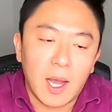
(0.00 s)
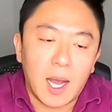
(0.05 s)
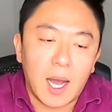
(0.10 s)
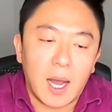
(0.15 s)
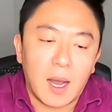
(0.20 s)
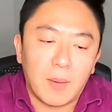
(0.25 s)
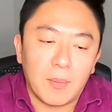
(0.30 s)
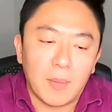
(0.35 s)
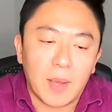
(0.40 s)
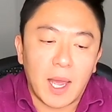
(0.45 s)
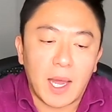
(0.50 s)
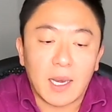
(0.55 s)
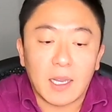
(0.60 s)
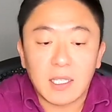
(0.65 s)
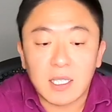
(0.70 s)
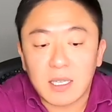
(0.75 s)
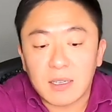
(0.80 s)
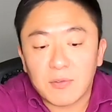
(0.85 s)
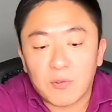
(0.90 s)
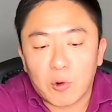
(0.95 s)
And
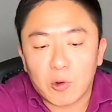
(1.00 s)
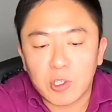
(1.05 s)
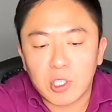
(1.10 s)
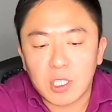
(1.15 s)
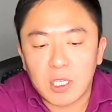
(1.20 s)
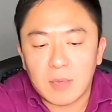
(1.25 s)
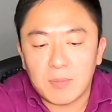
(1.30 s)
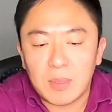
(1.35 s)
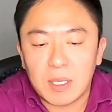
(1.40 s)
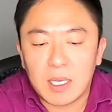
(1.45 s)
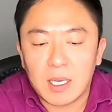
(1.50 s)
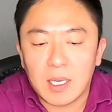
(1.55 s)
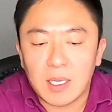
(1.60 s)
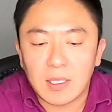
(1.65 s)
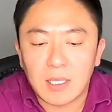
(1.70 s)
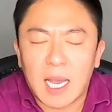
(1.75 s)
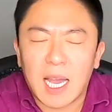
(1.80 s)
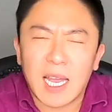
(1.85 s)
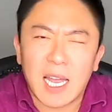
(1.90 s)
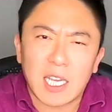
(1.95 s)
it's unfortunate
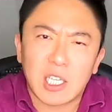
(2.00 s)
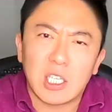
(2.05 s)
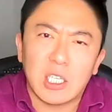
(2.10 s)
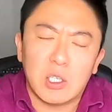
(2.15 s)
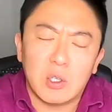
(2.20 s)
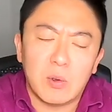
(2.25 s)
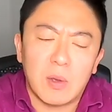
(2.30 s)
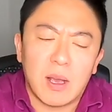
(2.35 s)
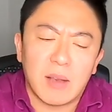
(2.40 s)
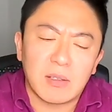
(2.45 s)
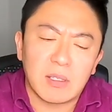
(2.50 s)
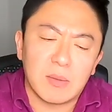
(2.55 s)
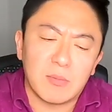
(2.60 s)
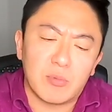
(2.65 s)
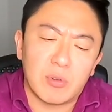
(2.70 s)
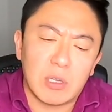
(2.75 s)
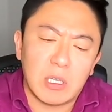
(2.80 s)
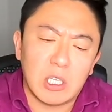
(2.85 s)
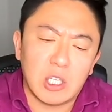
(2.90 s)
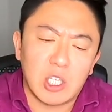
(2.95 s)
because I actually do have some
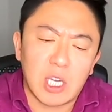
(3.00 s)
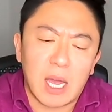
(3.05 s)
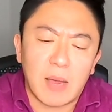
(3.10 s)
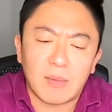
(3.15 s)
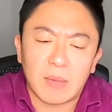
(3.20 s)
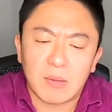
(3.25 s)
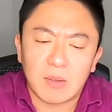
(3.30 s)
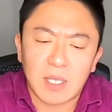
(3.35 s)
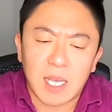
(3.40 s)
pretty jammed up